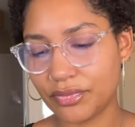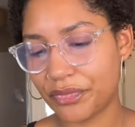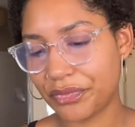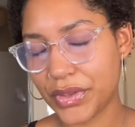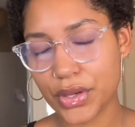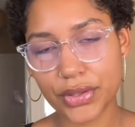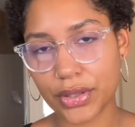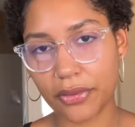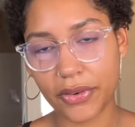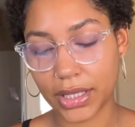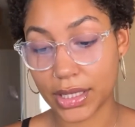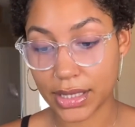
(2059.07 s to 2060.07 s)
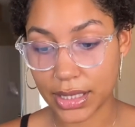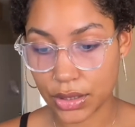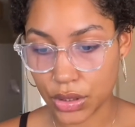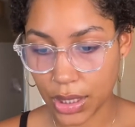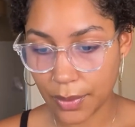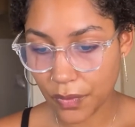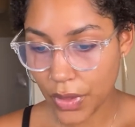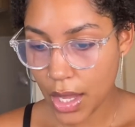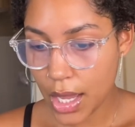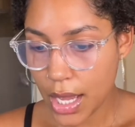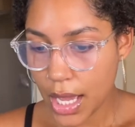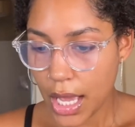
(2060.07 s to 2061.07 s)
You're so fucking stingy.
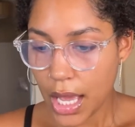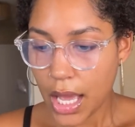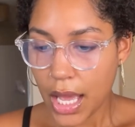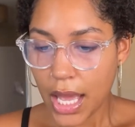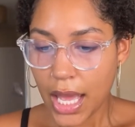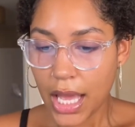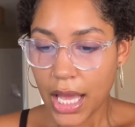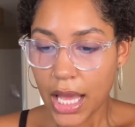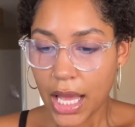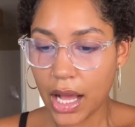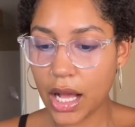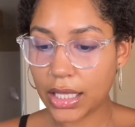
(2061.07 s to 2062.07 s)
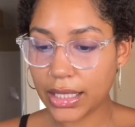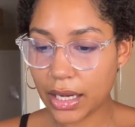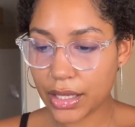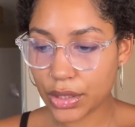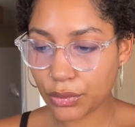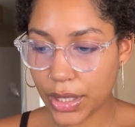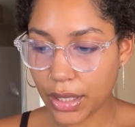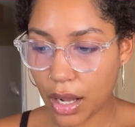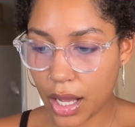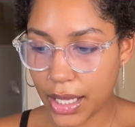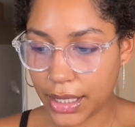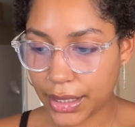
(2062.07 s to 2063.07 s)
Let us read
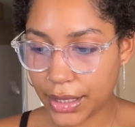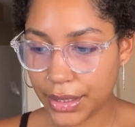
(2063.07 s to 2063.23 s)
on.